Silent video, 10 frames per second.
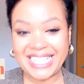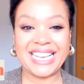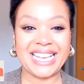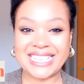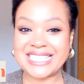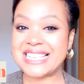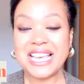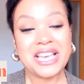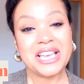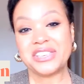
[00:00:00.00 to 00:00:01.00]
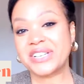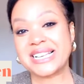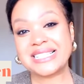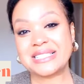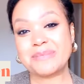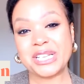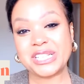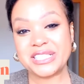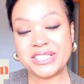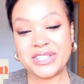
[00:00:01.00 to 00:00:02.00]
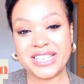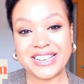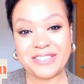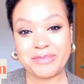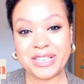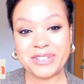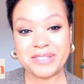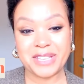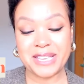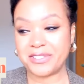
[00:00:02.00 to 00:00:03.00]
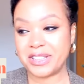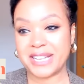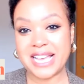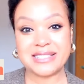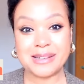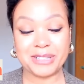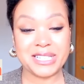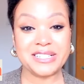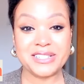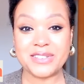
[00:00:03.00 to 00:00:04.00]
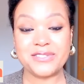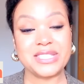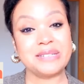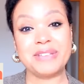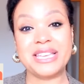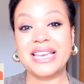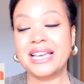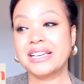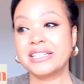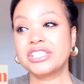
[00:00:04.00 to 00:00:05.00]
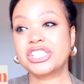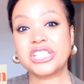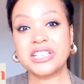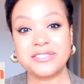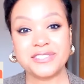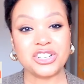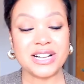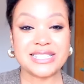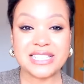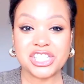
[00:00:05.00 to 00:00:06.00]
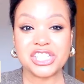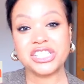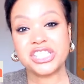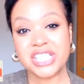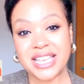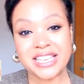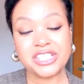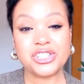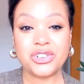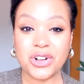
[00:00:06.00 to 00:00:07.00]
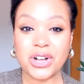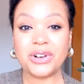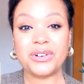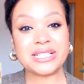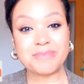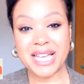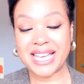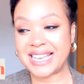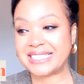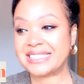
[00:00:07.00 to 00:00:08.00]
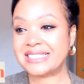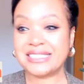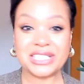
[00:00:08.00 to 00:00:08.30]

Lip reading: Because you guys, especially you that have been with me for the last couple of years, you've seen me shift, transition, change, grow, expand,